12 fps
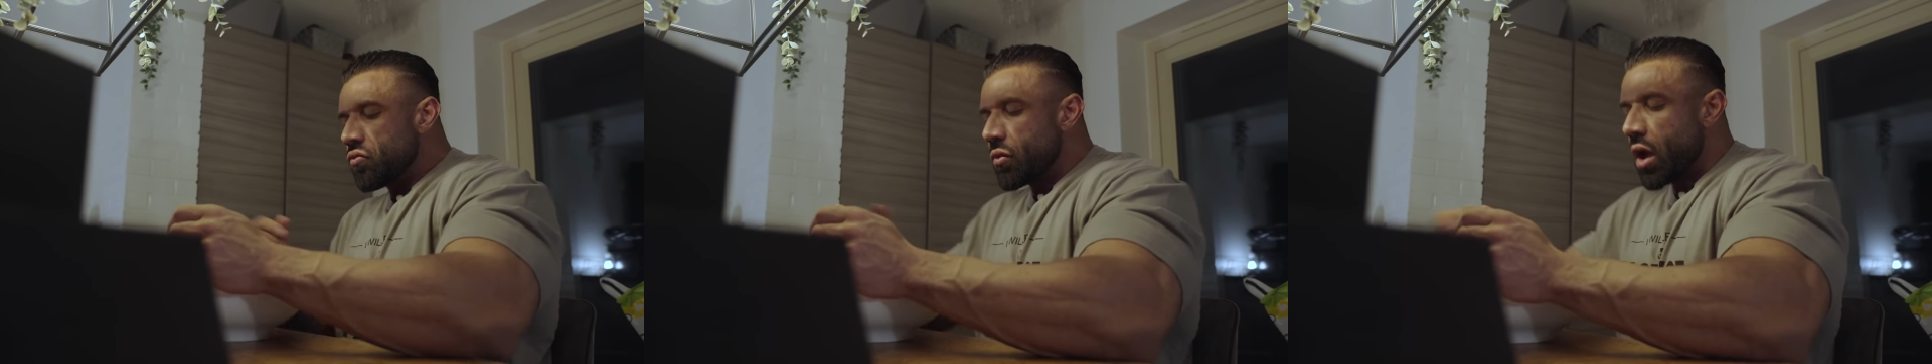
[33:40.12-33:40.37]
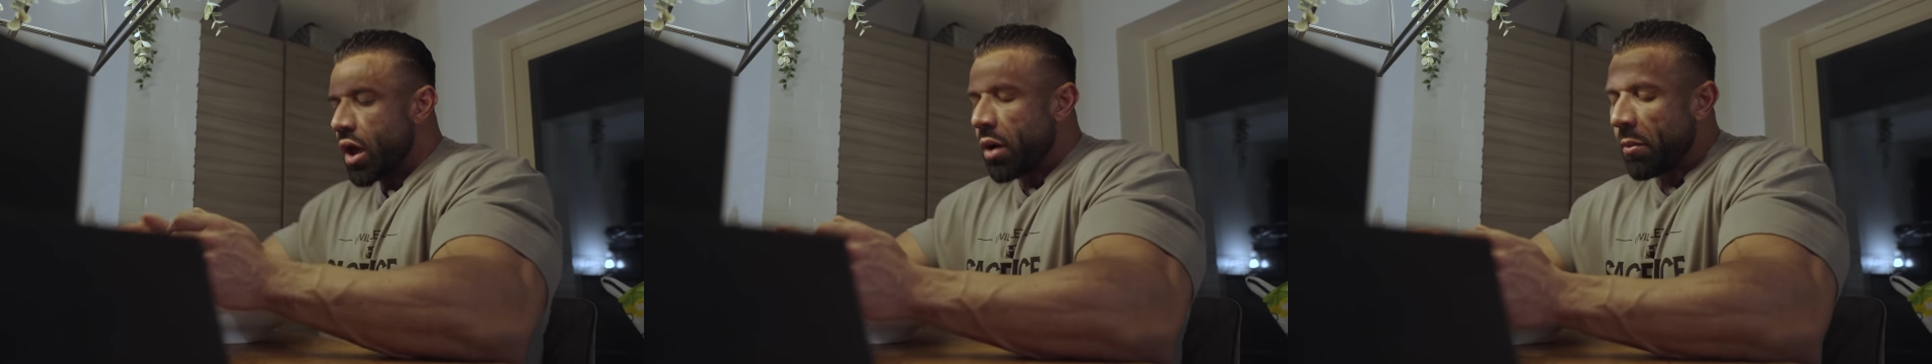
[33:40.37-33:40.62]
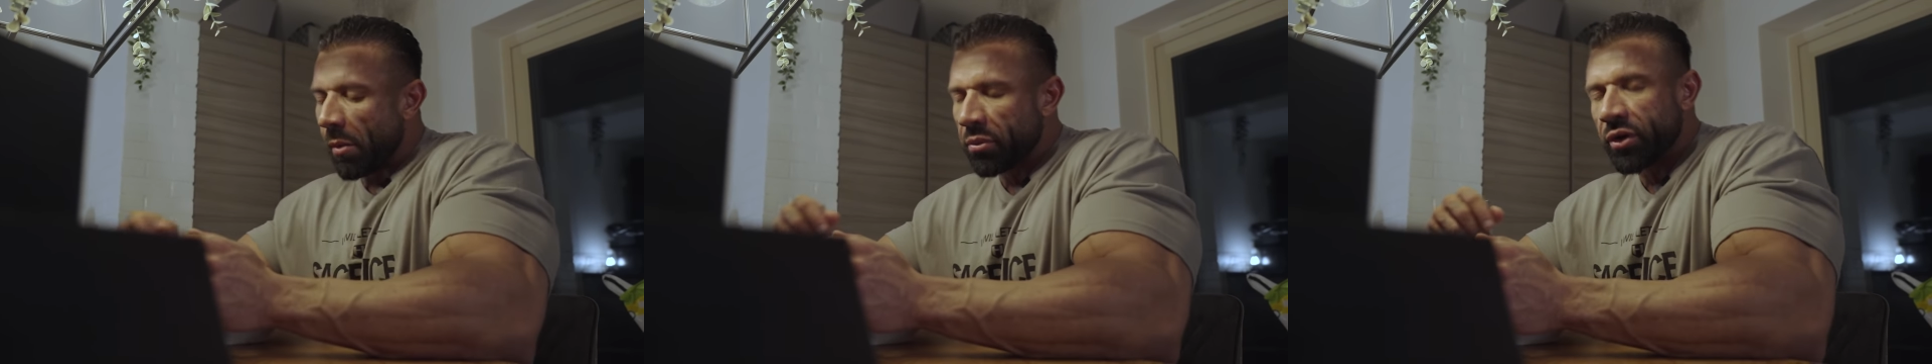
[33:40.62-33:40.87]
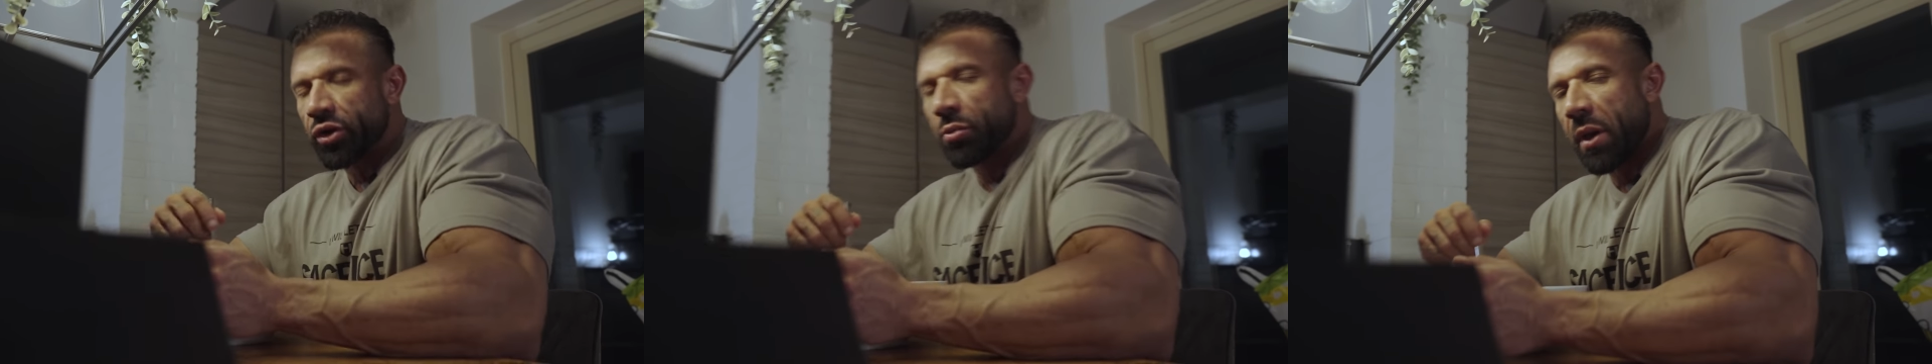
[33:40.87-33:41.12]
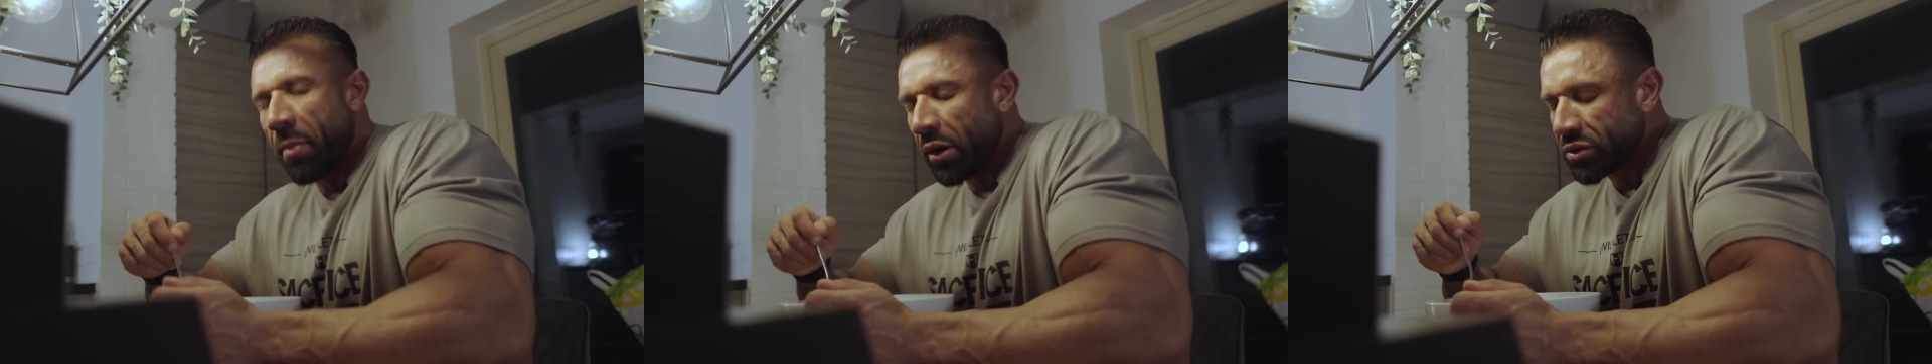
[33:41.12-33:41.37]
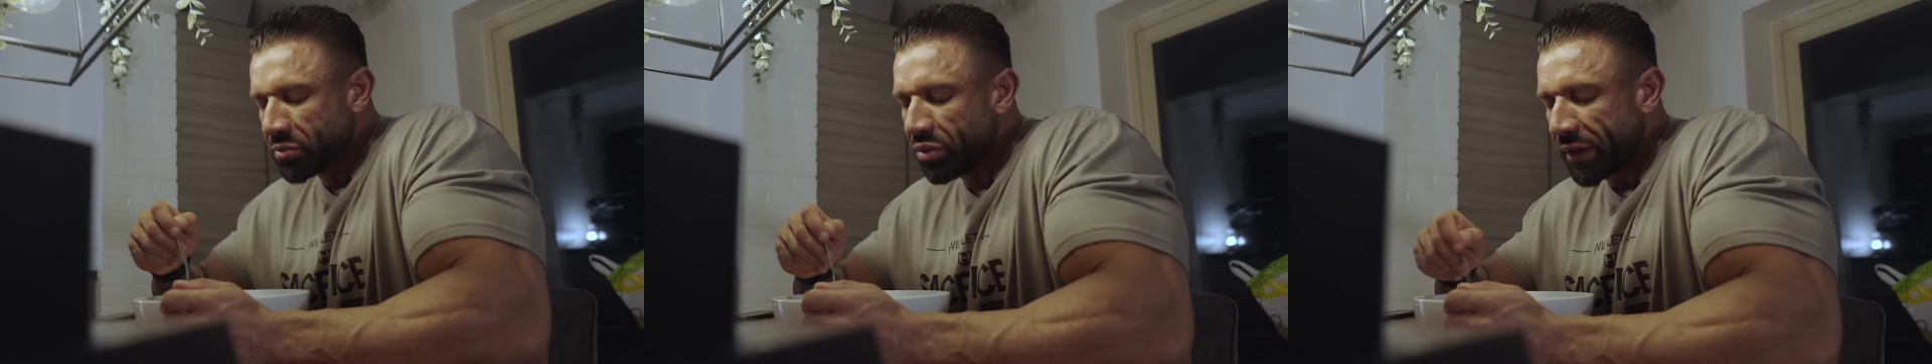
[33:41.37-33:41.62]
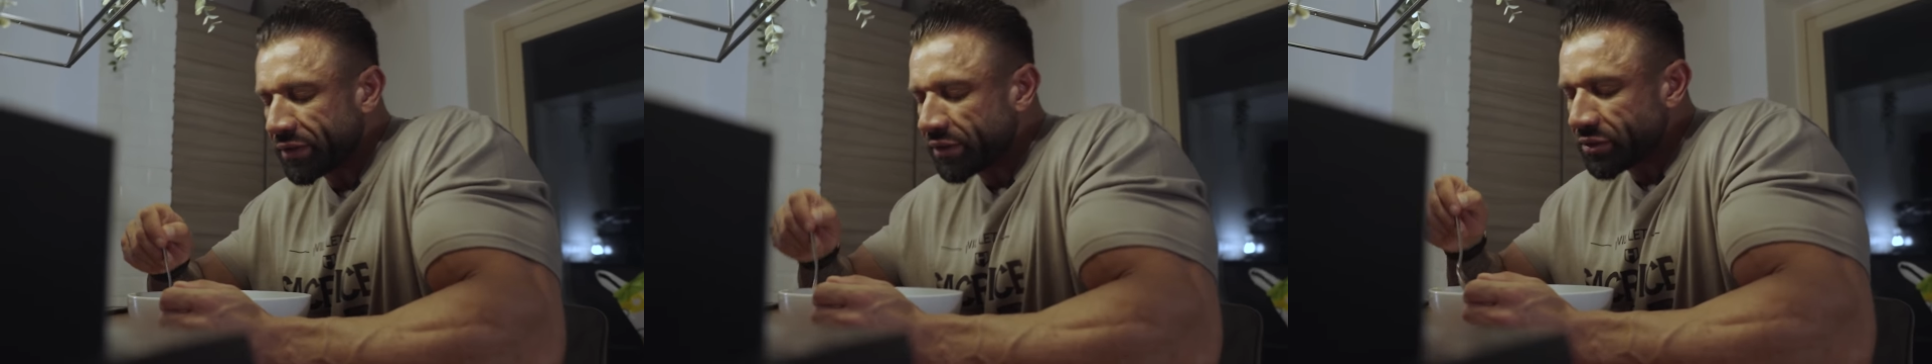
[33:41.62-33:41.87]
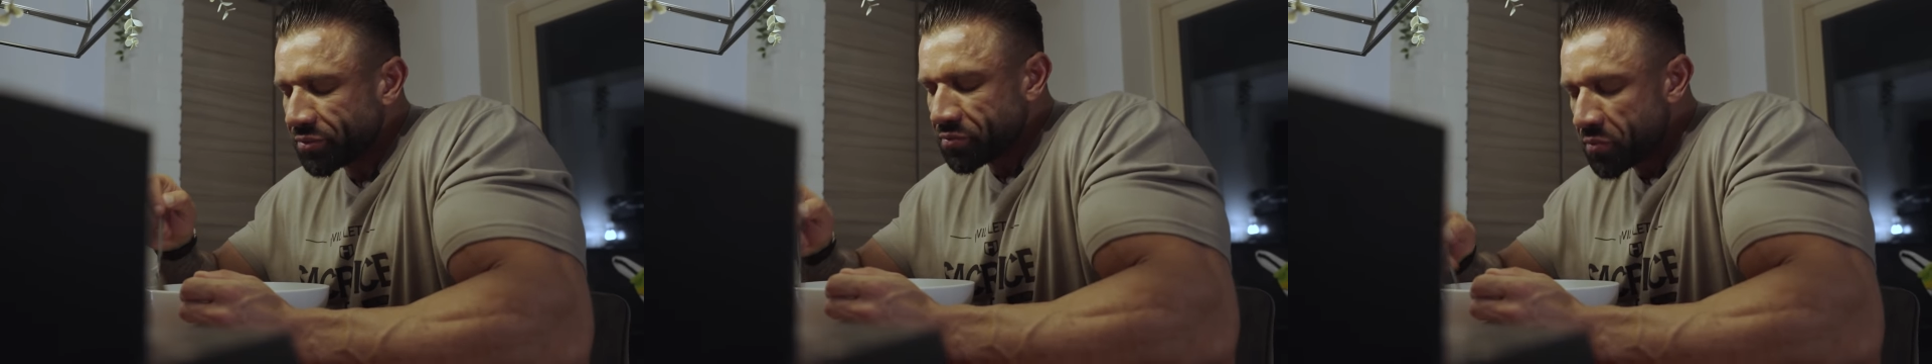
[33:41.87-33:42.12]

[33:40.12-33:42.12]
I'm going to do a bit of posing practice,